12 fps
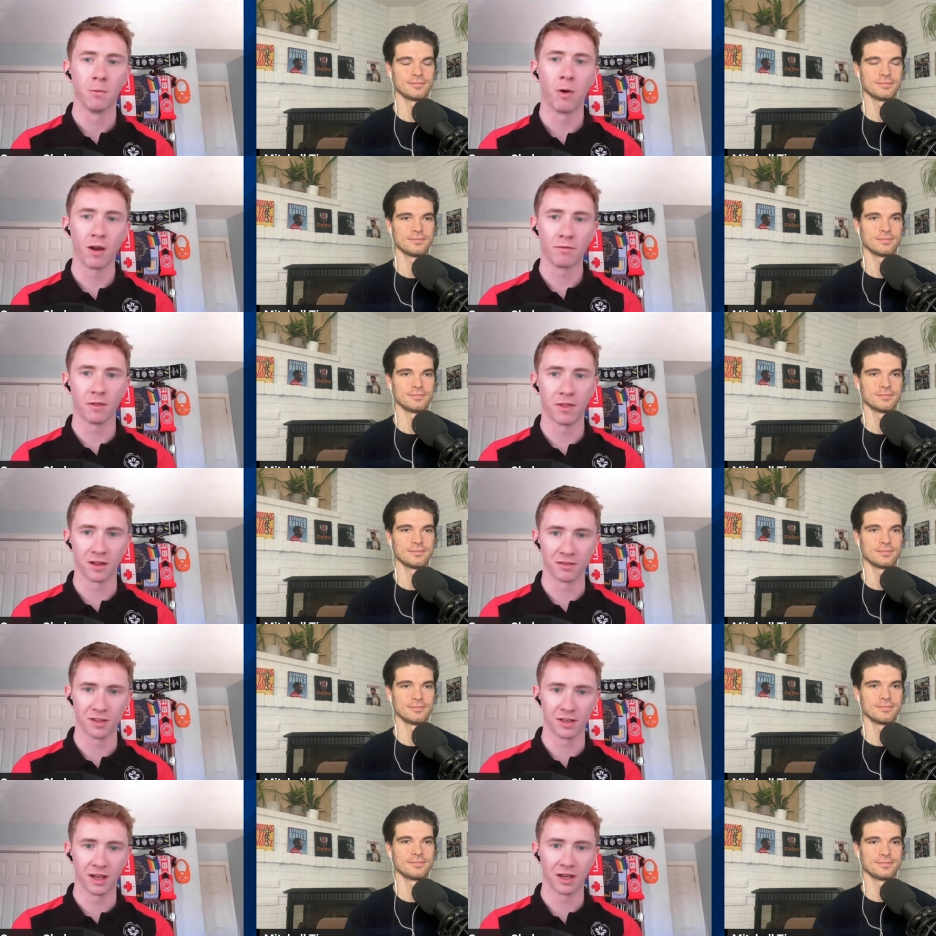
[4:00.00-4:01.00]
Speaker 1: One of the things
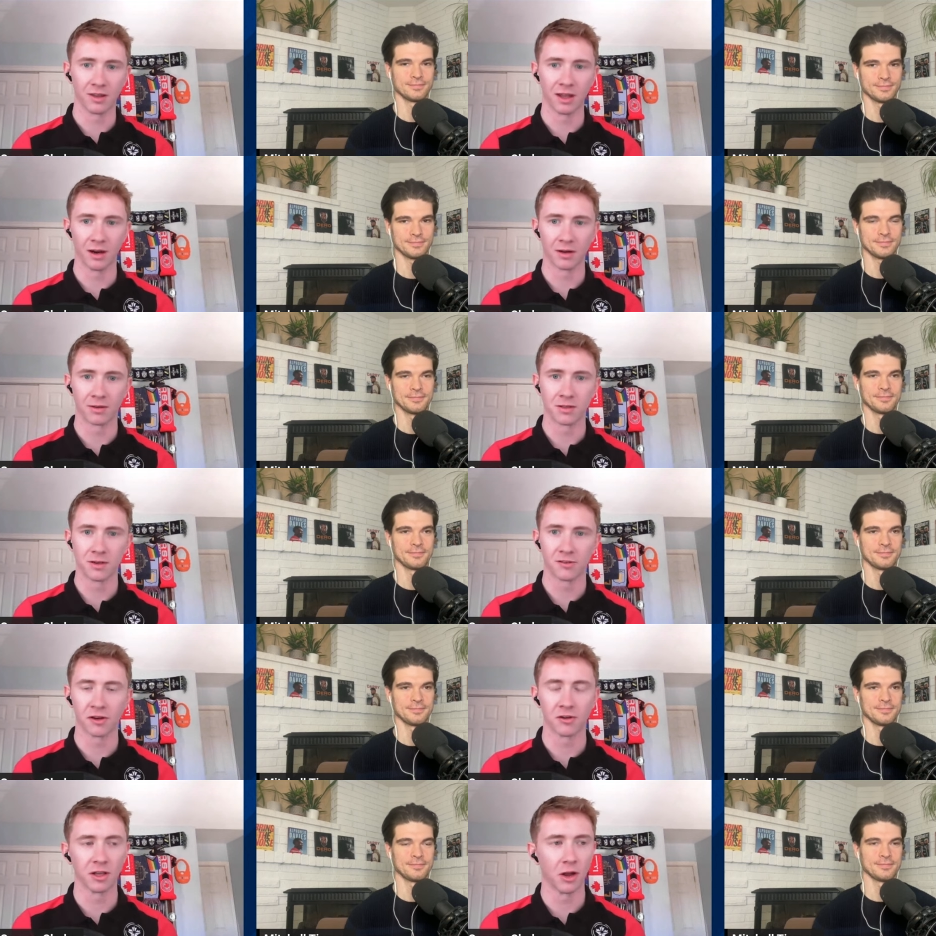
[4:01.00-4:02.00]
that they they're
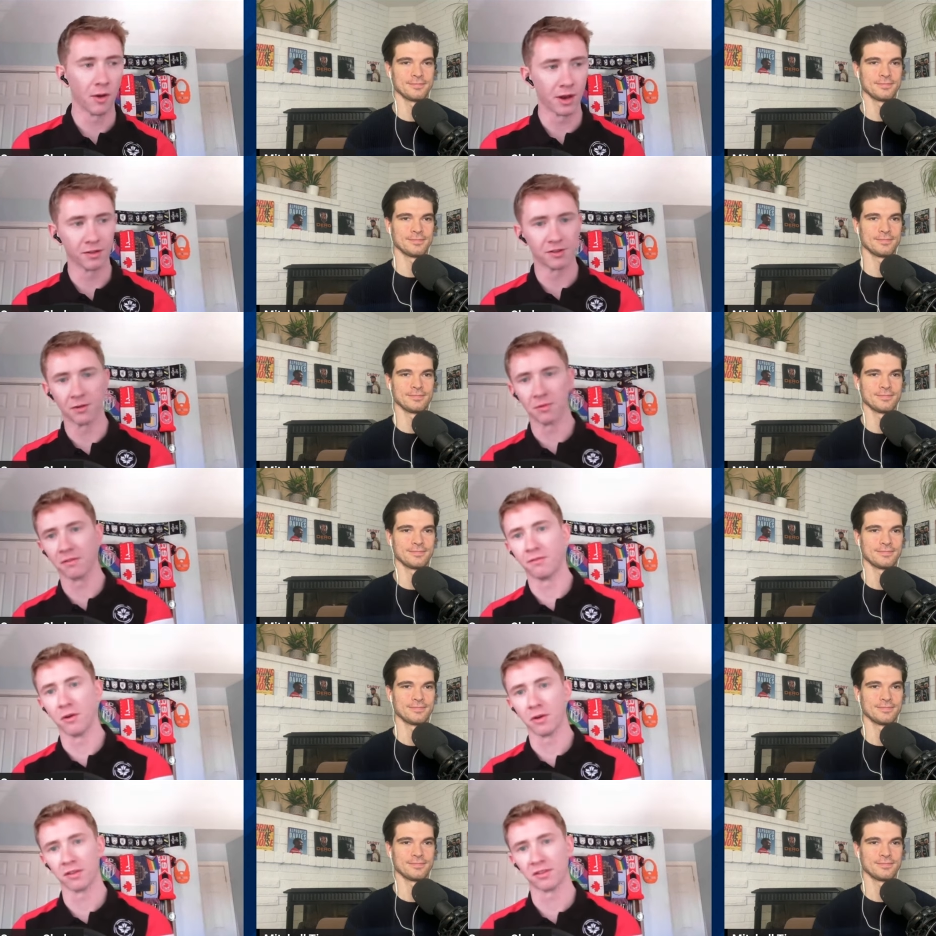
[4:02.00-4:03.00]
certainly going into this year with a
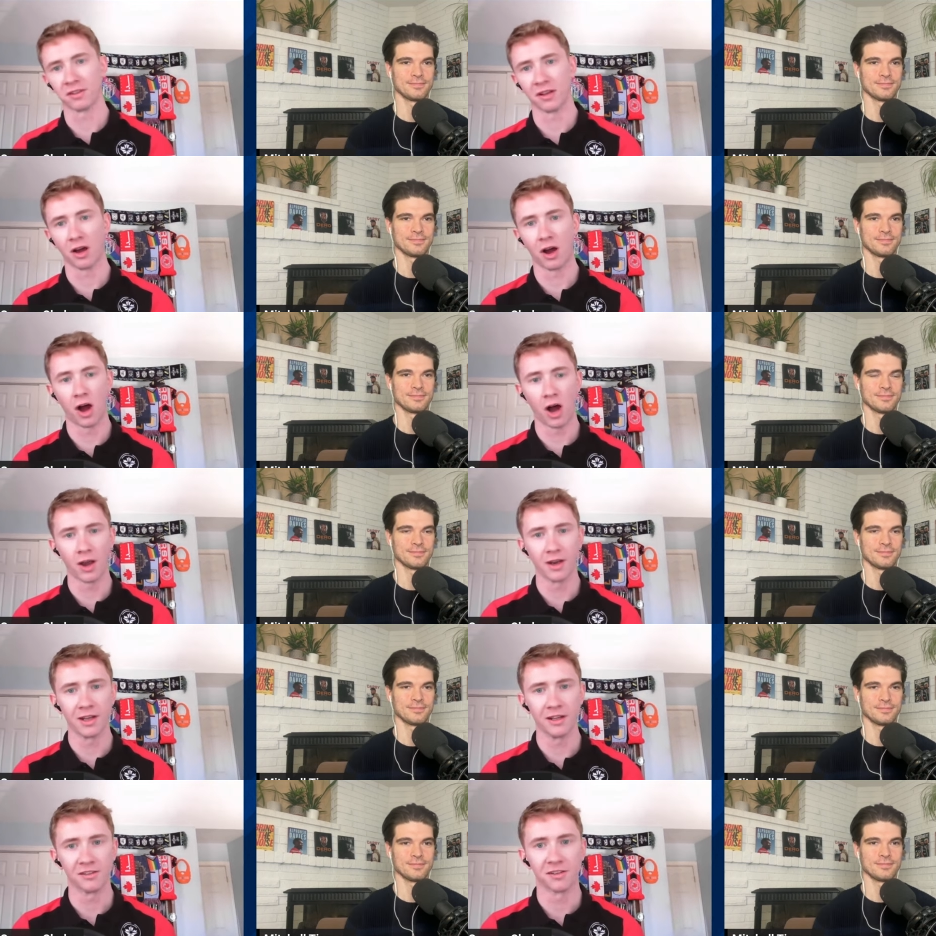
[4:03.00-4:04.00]
focus on
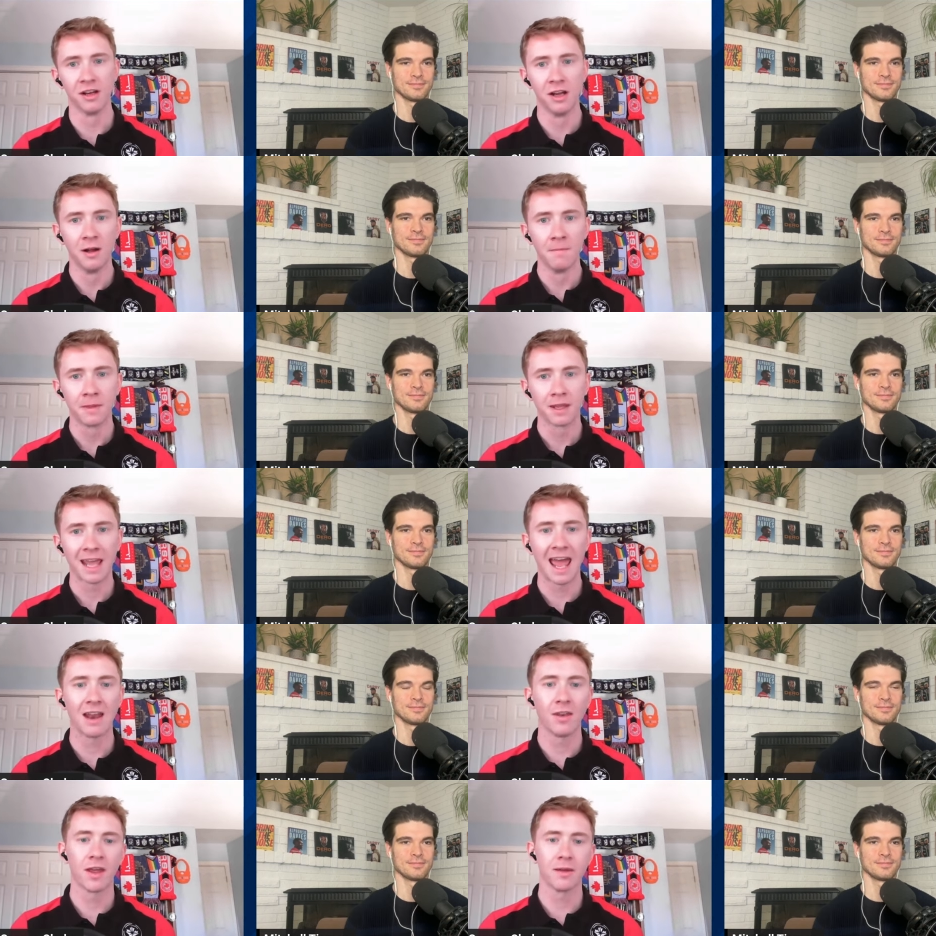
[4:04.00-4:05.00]
is
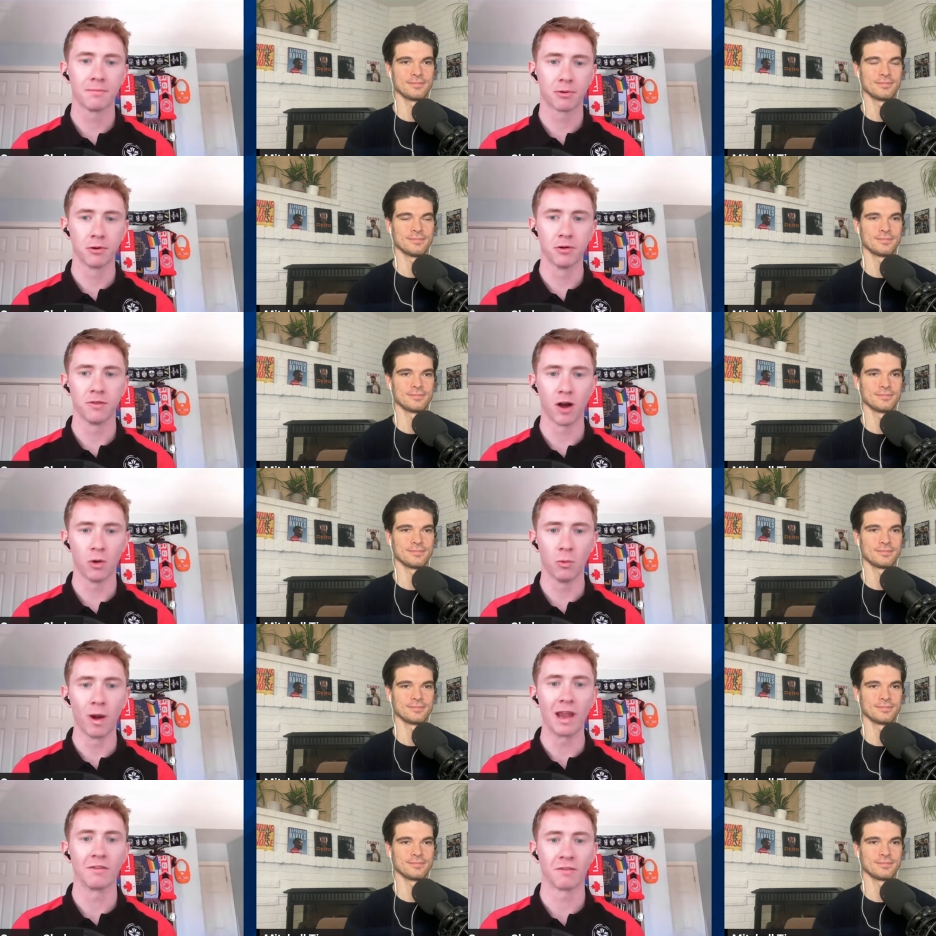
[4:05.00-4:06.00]
can they improve
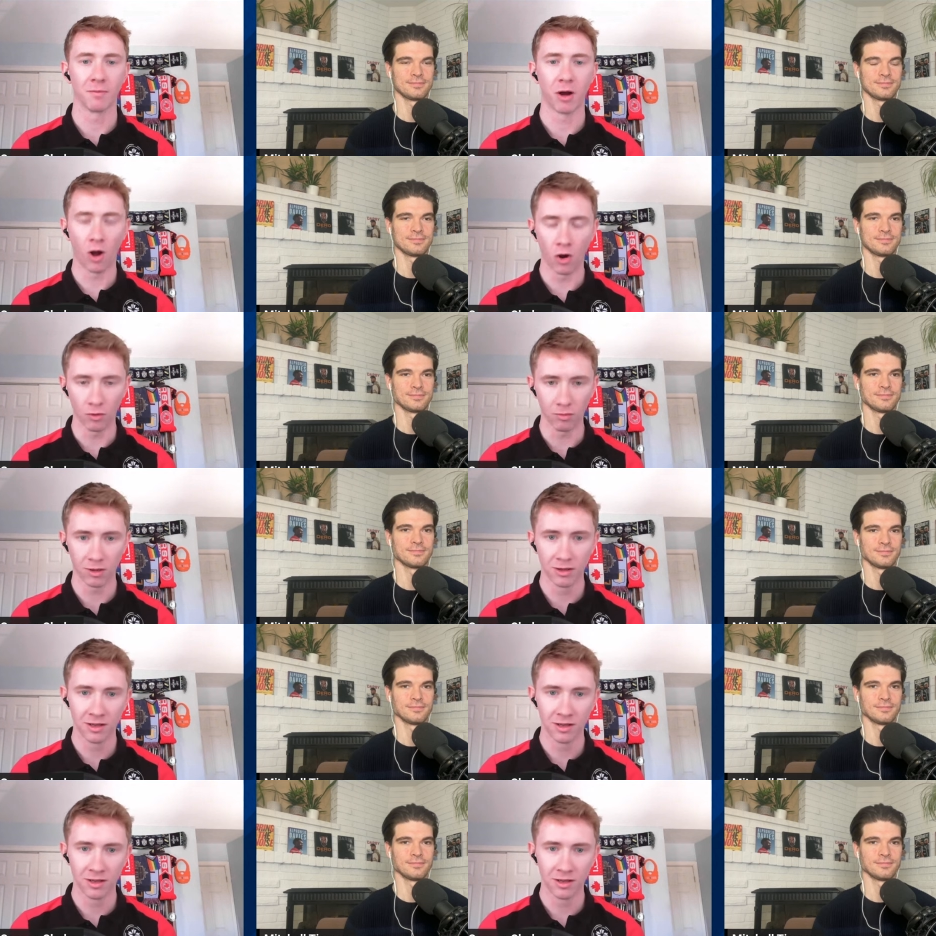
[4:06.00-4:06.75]
away from home?